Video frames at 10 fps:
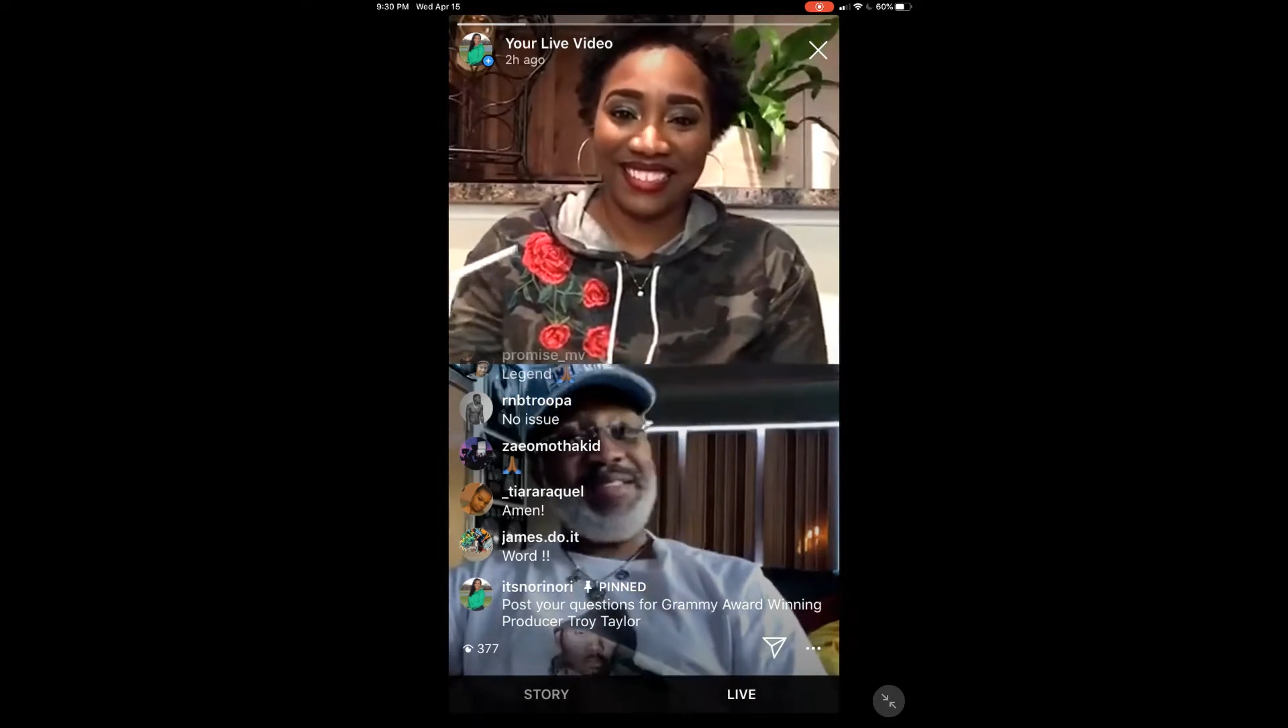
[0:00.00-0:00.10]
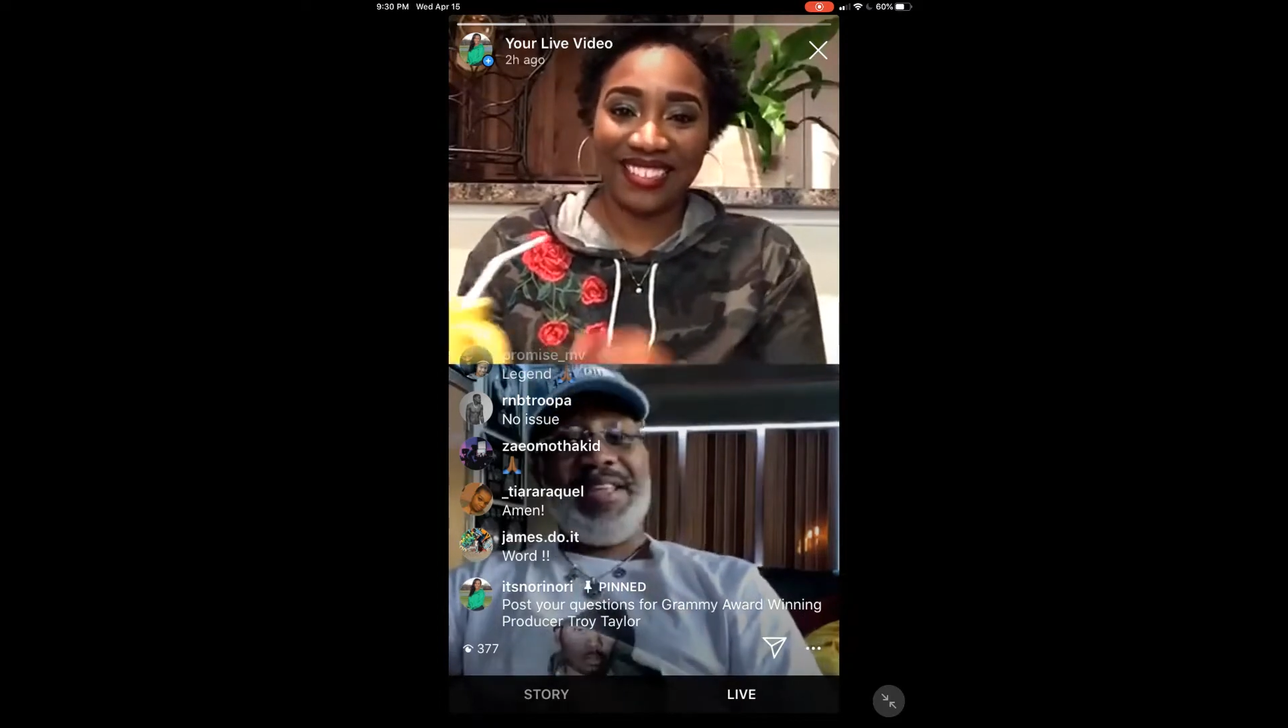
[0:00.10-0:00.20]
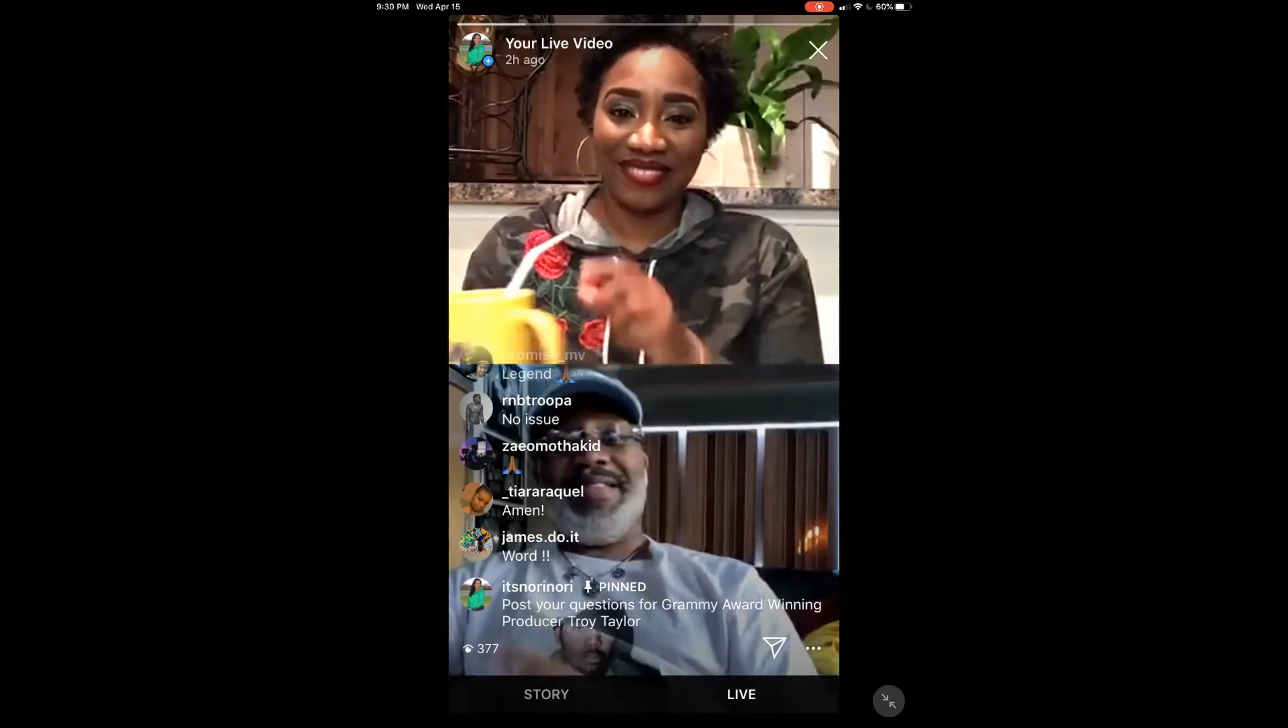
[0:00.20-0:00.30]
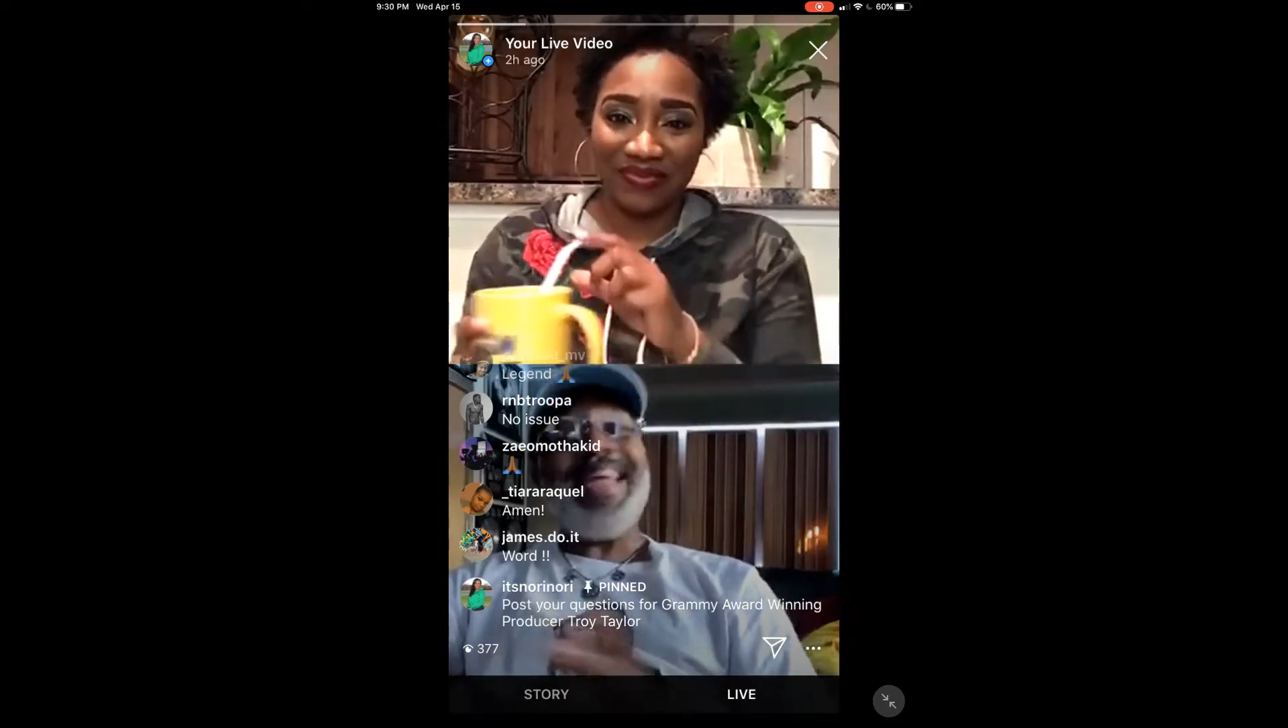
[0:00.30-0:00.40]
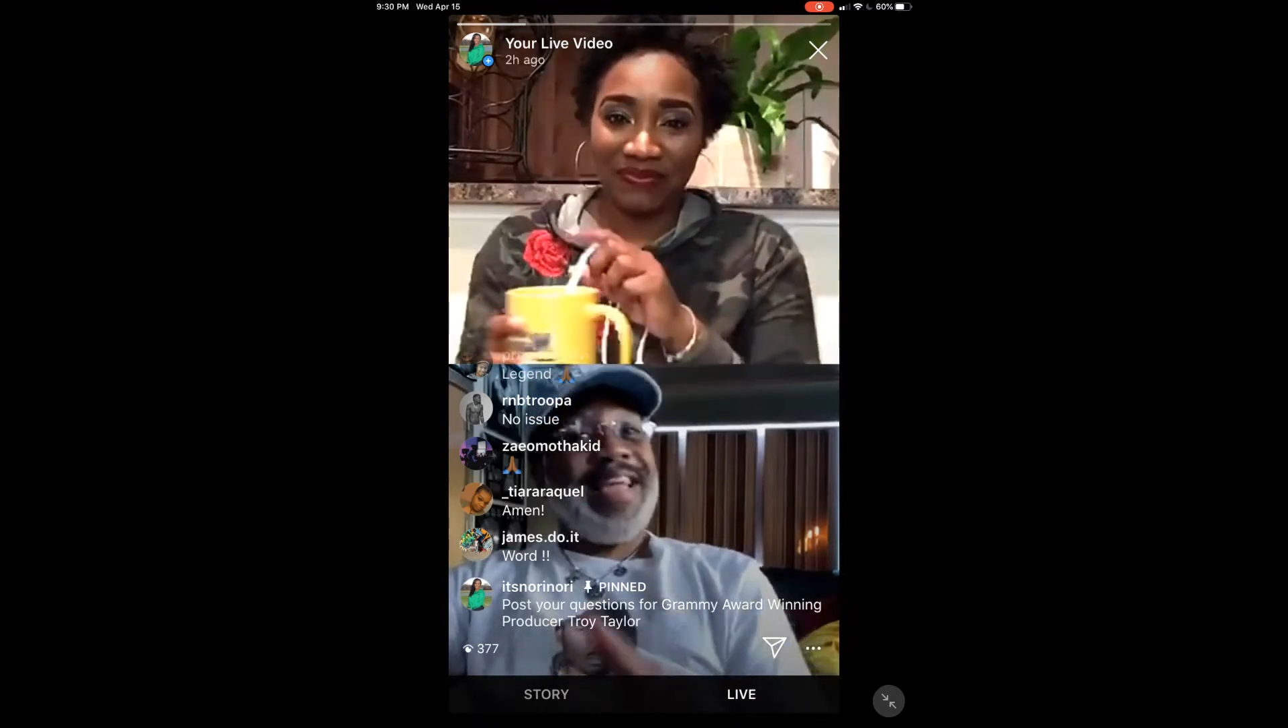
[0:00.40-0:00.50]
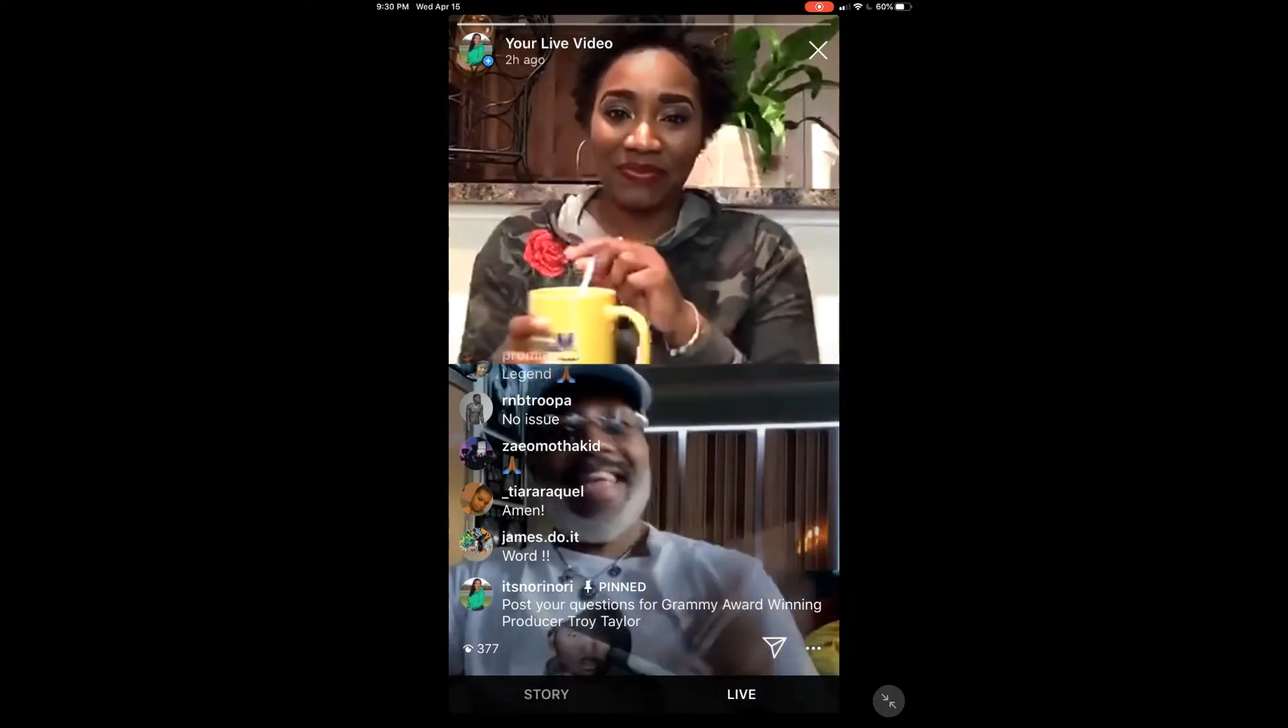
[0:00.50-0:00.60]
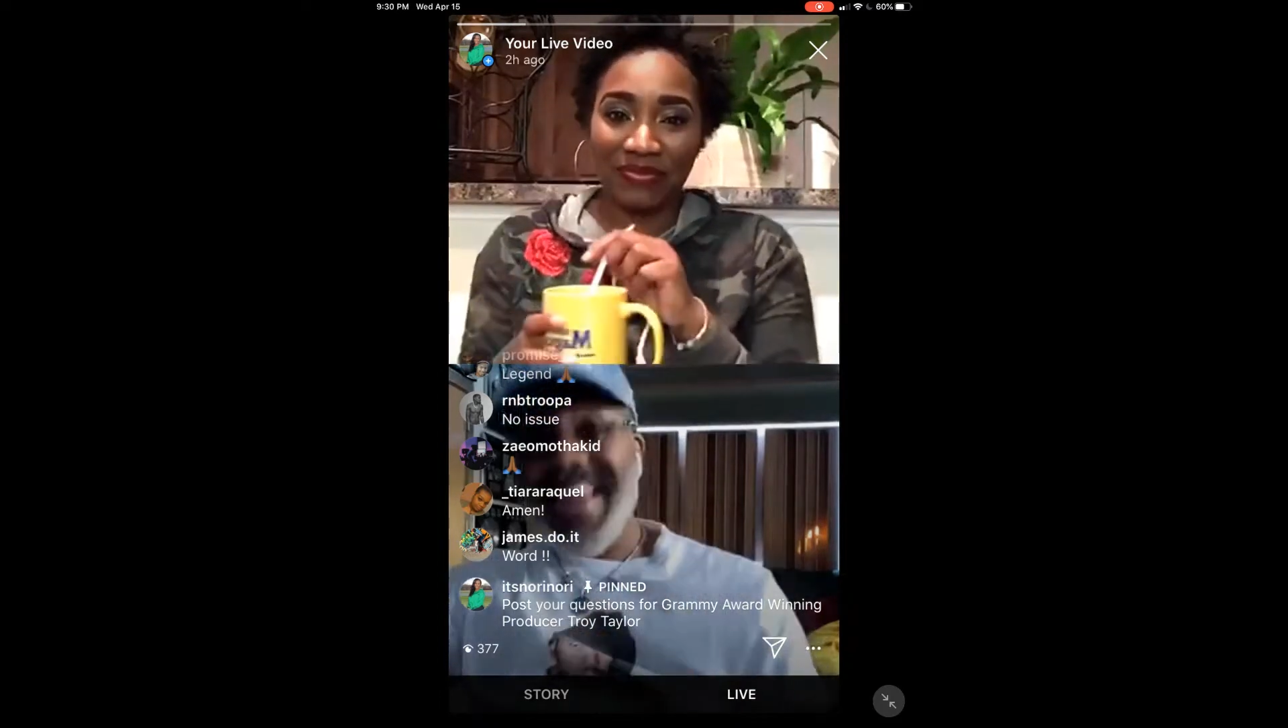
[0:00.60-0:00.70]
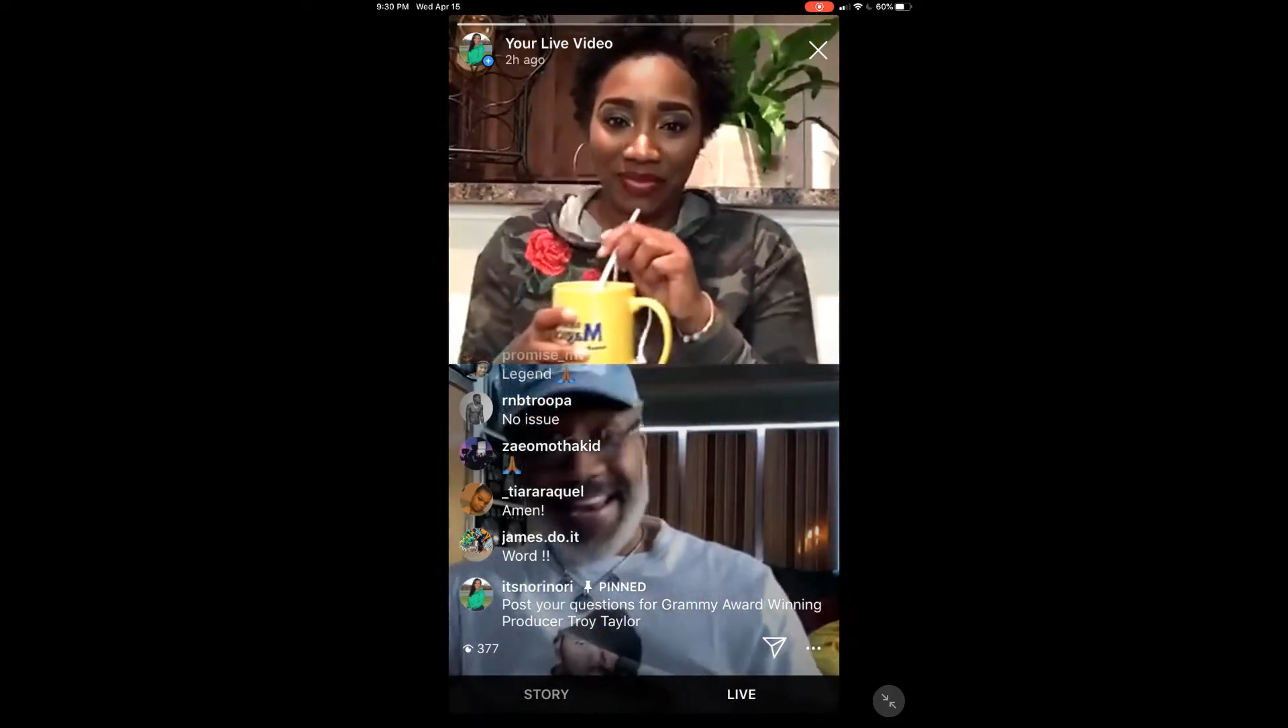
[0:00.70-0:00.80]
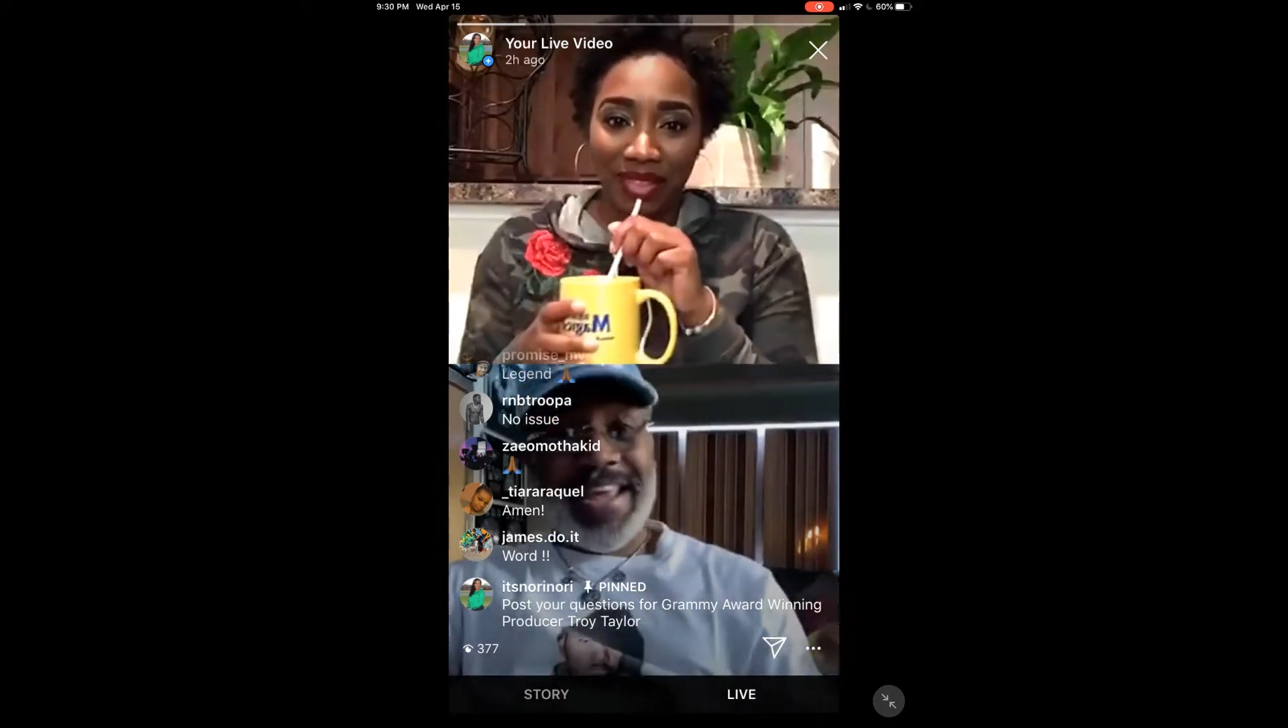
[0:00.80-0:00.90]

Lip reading: they getting it.